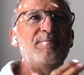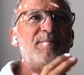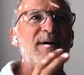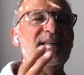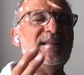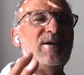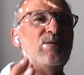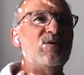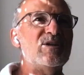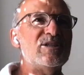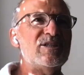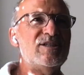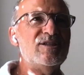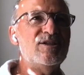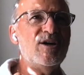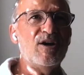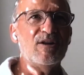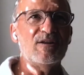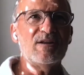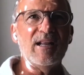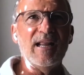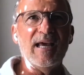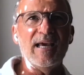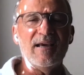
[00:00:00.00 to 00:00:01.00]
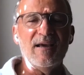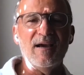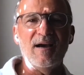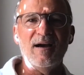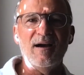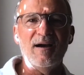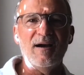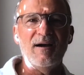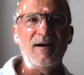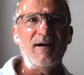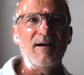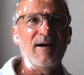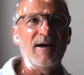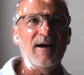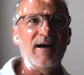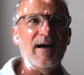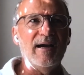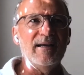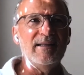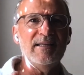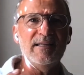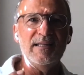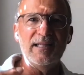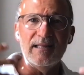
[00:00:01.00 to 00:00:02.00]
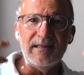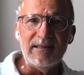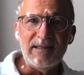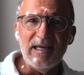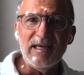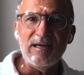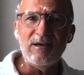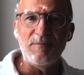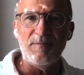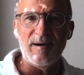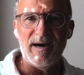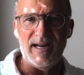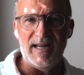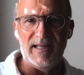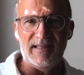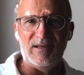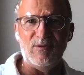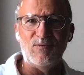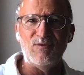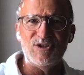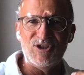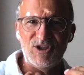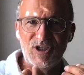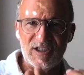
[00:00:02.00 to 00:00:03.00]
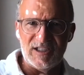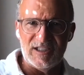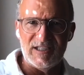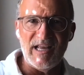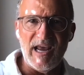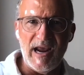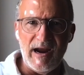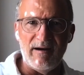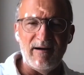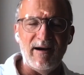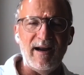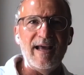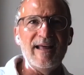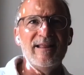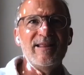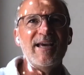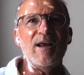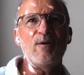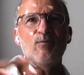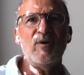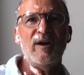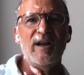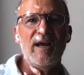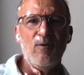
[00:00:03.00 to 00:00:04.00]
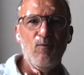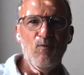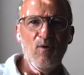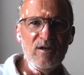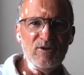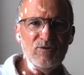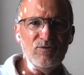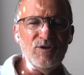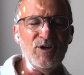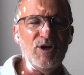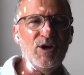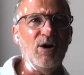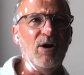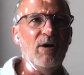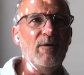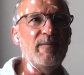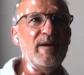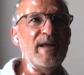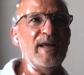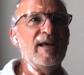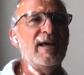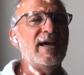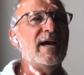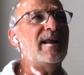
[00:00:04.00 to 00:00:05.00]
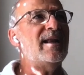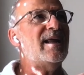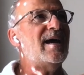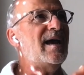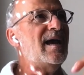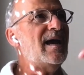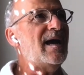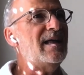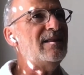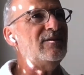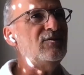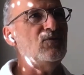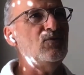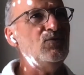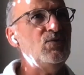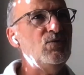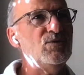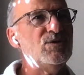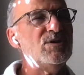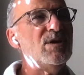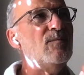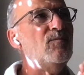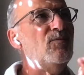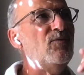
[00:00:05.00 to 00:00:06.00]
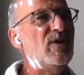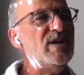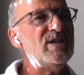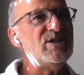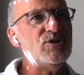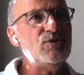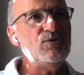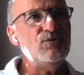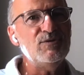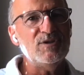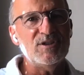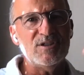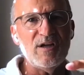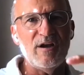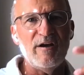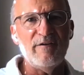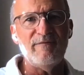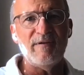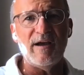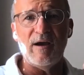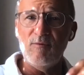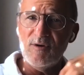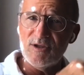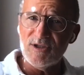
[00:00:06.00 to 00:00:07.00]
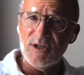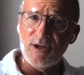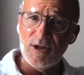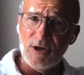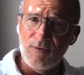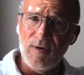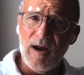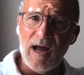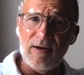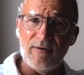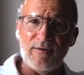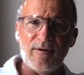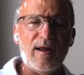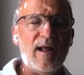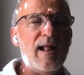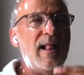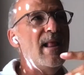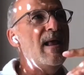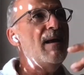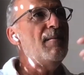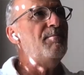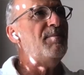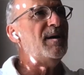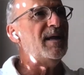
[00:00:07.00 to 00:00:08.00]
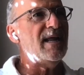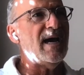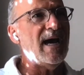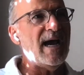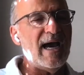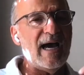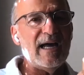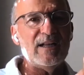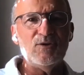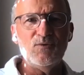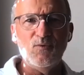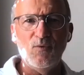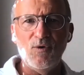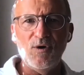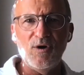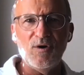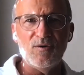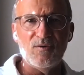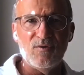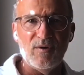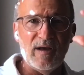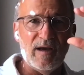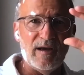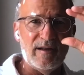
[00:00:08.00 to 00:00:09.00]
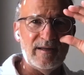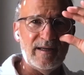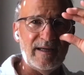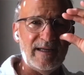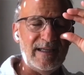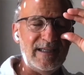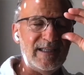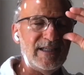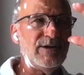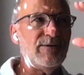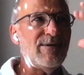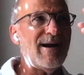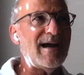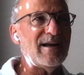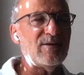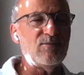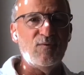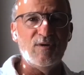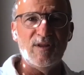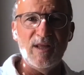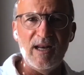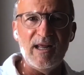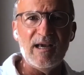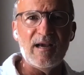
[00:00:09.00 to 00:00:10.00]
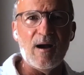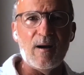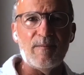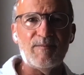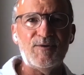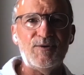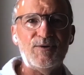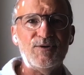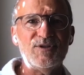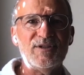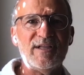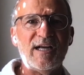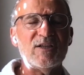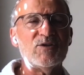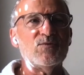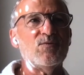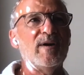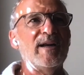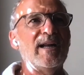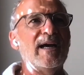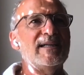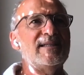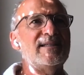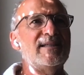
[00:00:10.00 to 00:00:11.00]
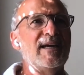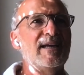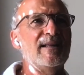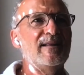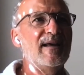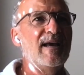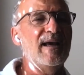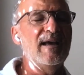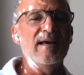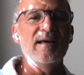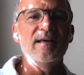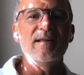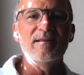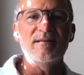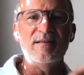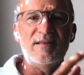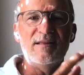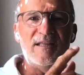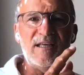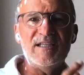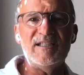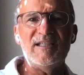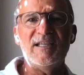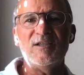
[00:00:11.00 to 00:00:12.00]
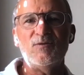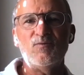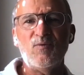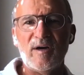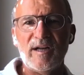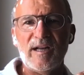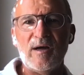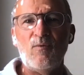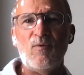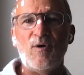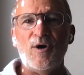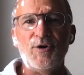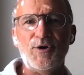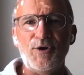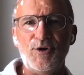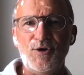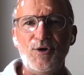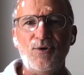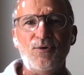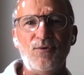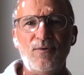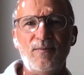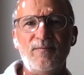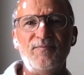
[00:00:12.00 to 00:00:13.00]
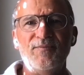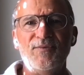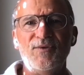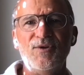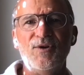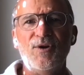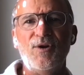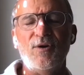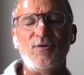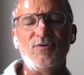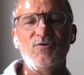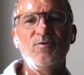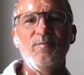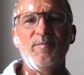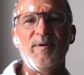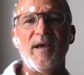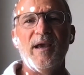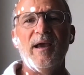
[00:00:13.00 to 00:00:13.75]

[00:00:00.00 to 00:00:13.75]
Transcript: But it was not like uh, I didn't think about it. It was just there. And then when I went to the army and I had to do some rescue stuff, I was on the ground, but I had to work and interact with helicopters. That's when I said, "This is what I want to do." You know, to yeah.